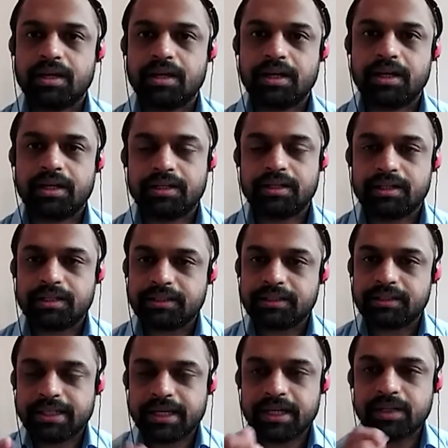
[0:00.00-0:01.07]
And uh, the
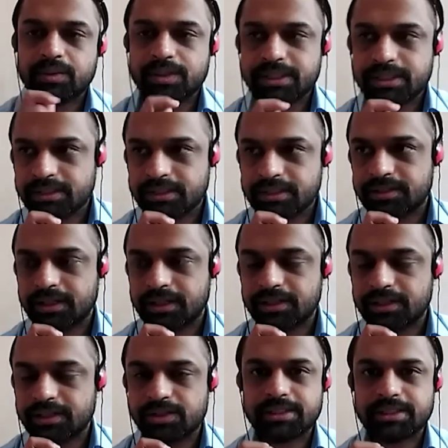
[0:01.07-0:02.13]
second question is, as
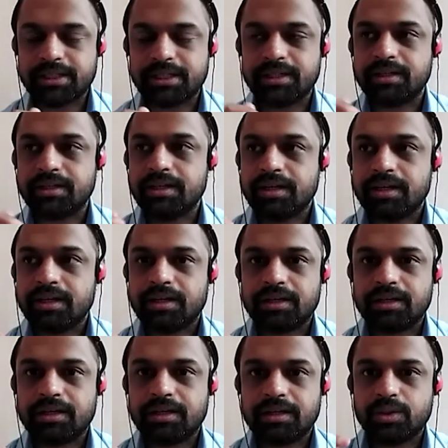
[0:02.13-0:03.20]
you were saying,
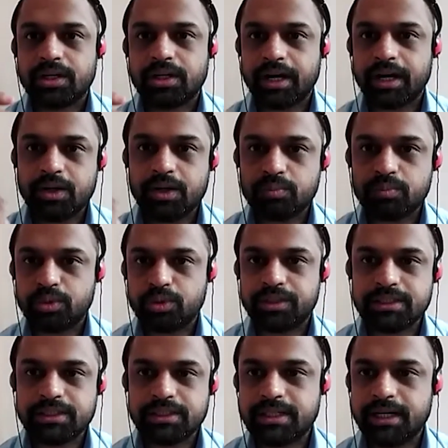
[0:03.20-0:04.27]
uh, you are trying to put
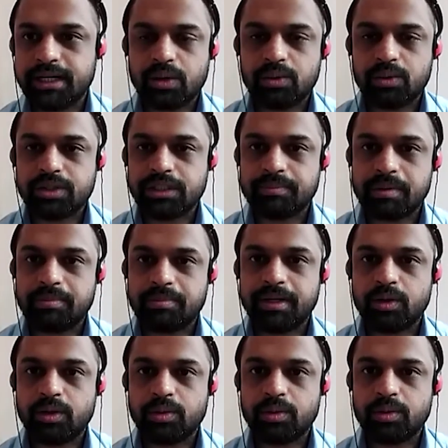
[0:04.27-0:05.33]
this data out in the public
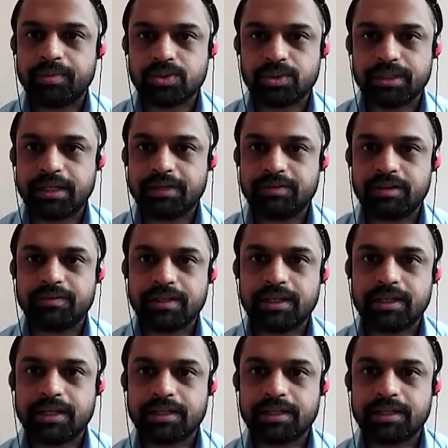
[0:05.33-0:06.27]
domain so that everyone yes, can.